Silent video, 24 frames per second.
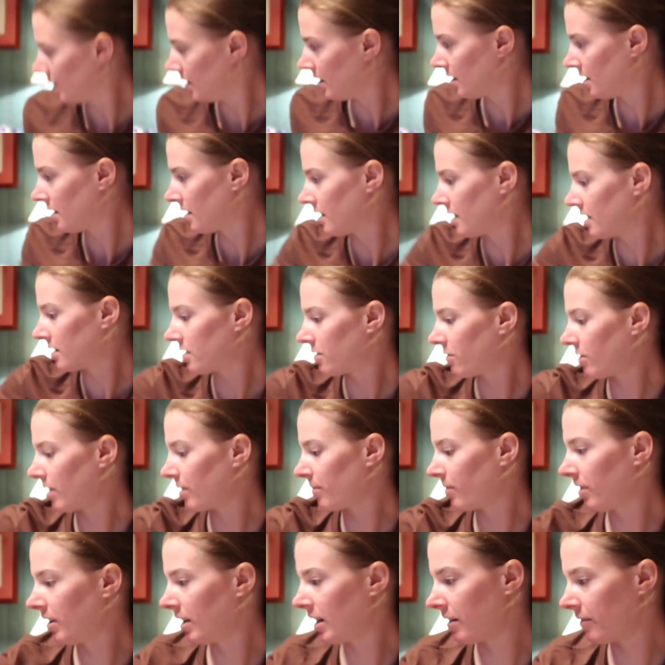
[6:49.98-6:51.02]
Paris then. So I
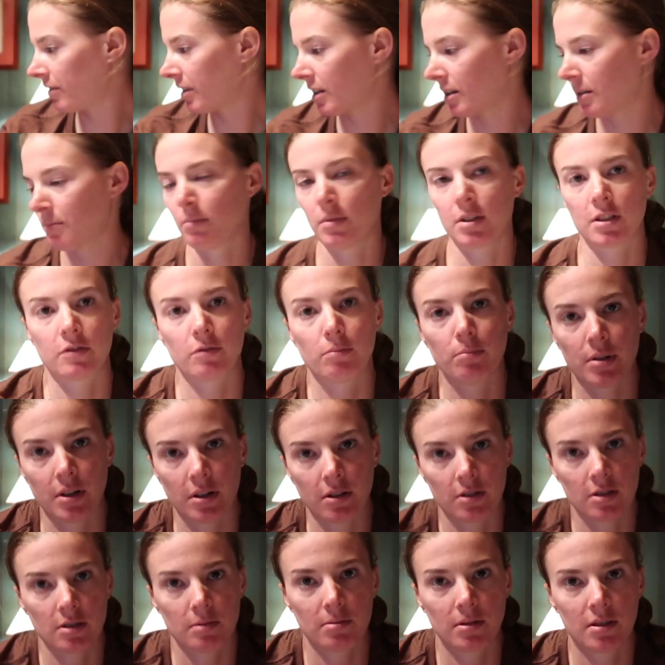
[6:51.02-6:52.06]
really haven't gotten much from
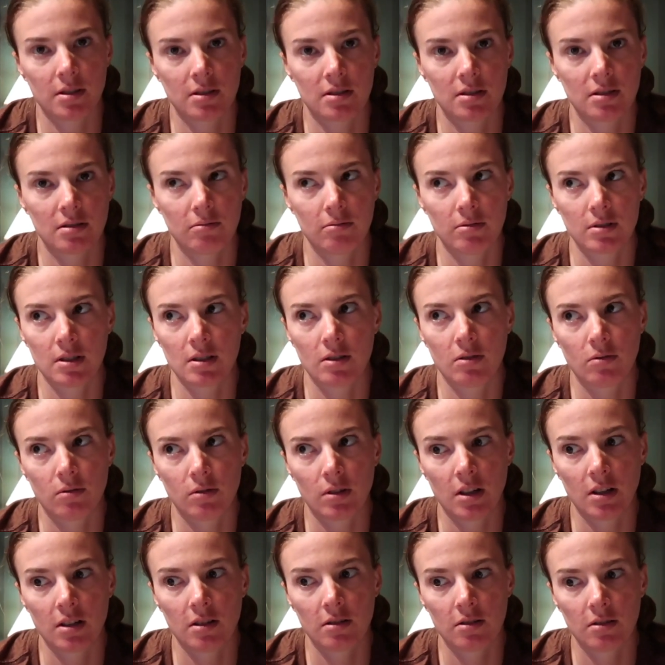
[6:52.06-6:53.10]
Paris because there wasn't a whole
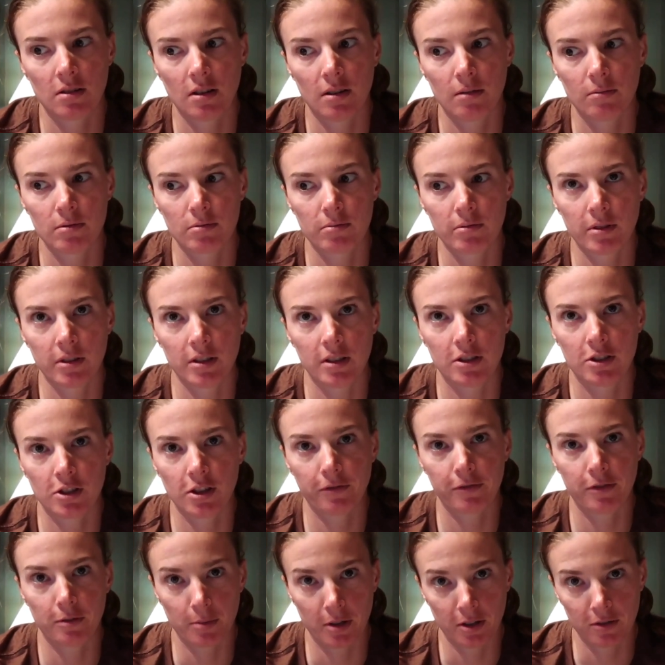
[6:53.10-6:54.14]
lot here that I was really
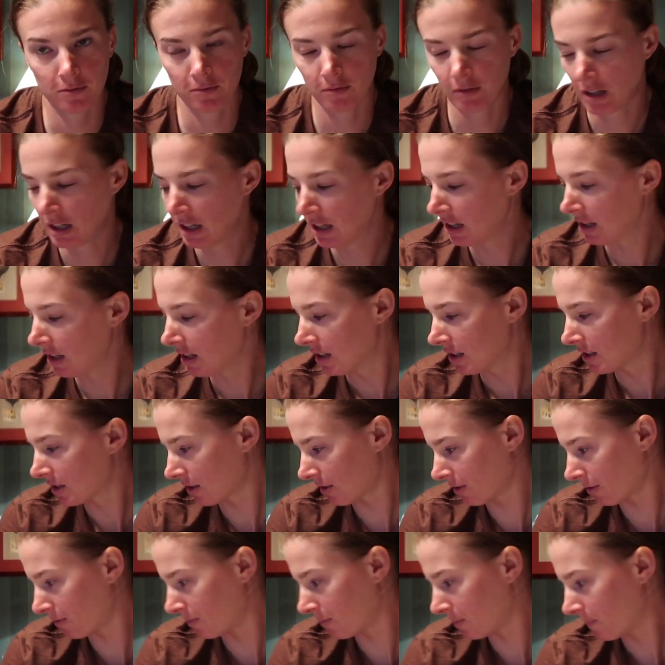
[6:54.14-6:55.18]
chuffed about.
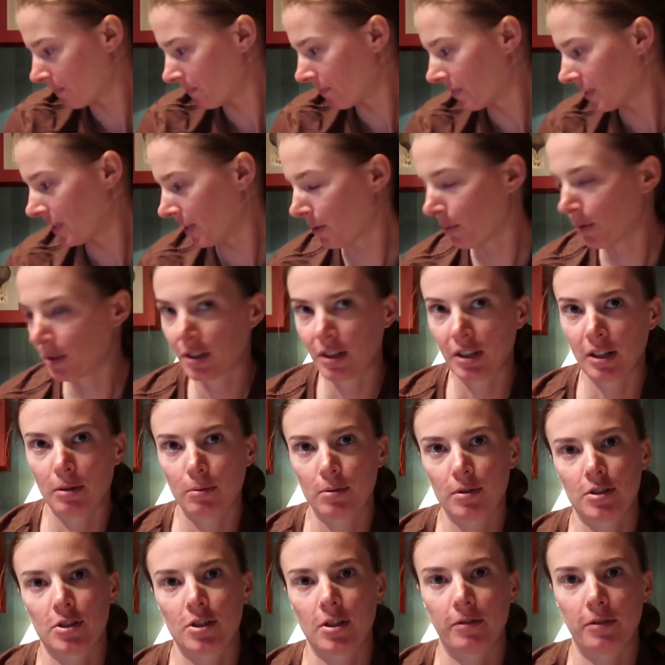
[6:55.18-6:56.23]
So the one thing I
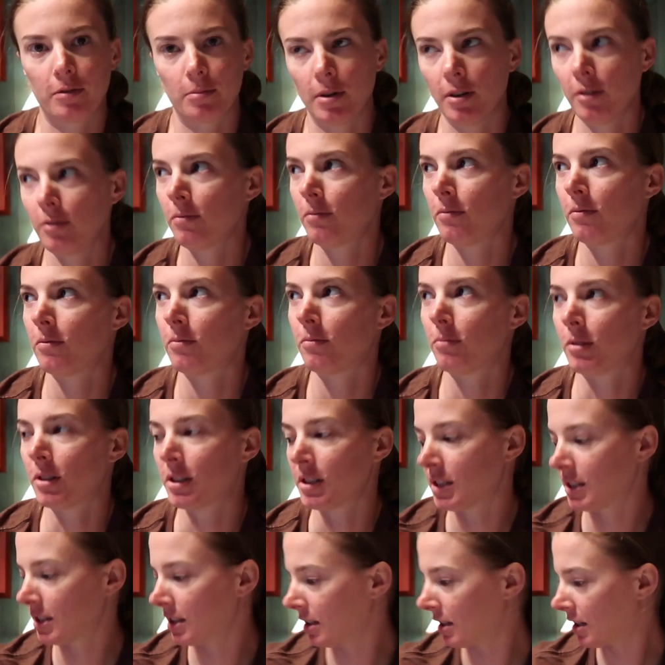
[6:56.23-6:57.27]
was chuffed about
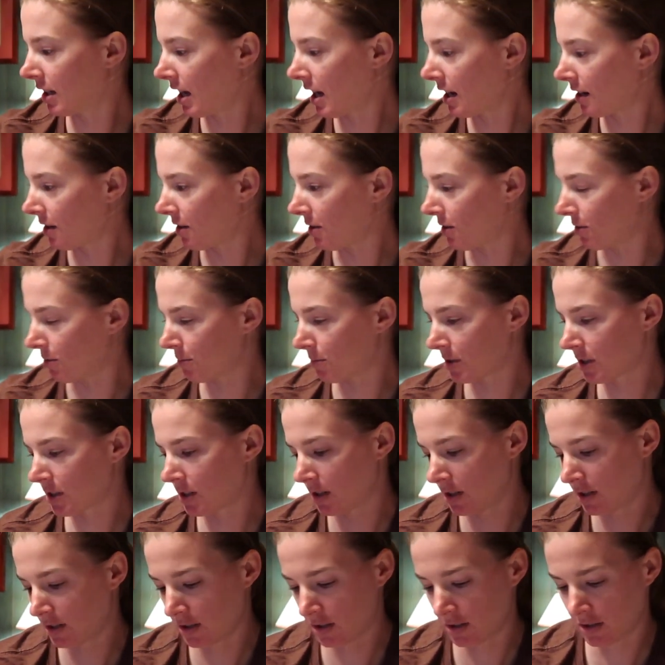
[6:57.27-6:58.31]
was the catacombs.
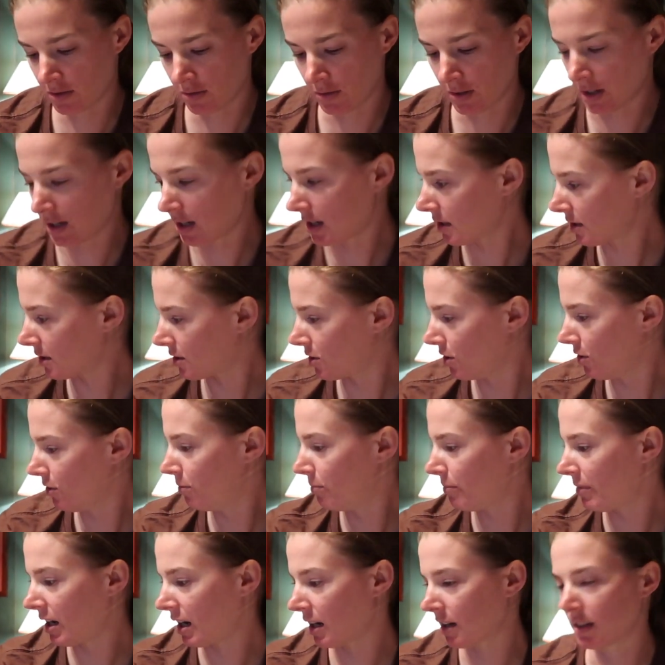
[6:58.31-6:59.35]
So I got two
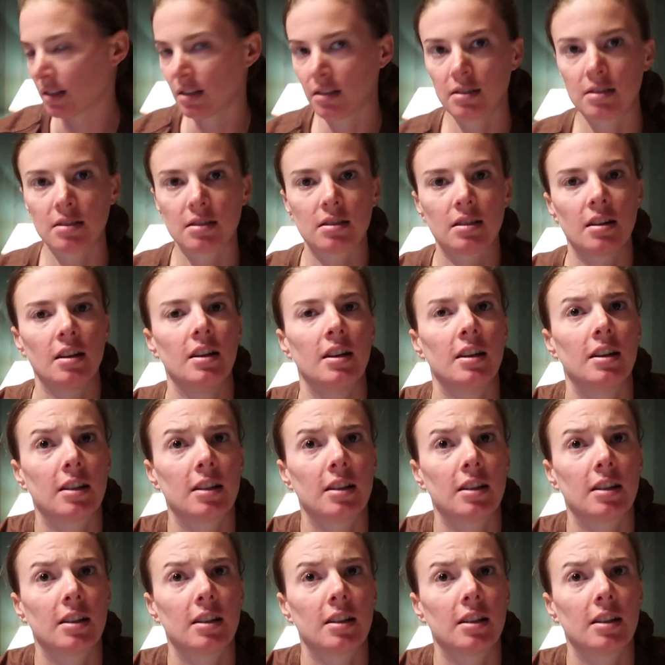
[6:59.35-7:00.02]
magnets.